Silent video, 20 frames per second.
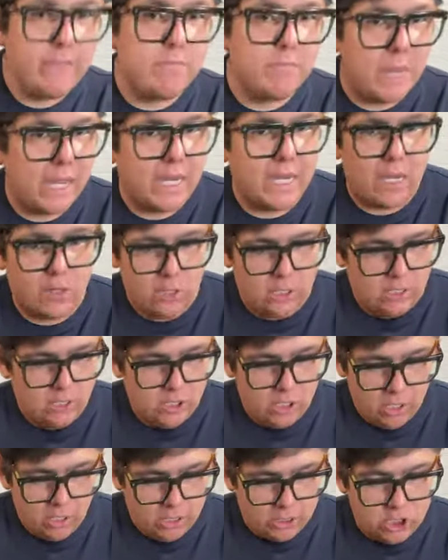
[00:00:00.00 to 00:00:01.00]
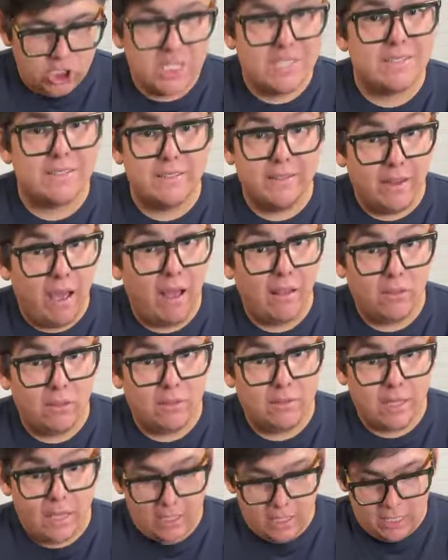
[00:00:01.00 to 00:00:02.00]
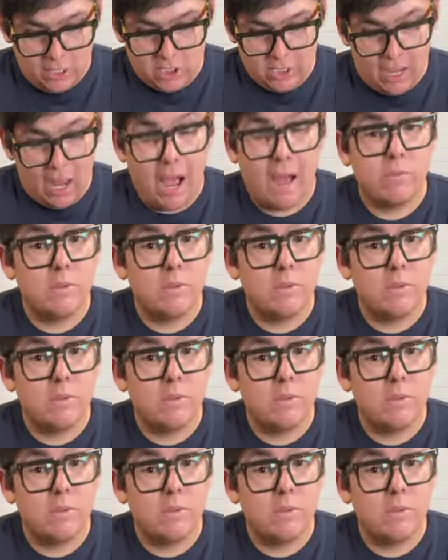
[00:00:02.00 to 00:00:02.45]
I've met Carolina, y'all, and she does not look that age.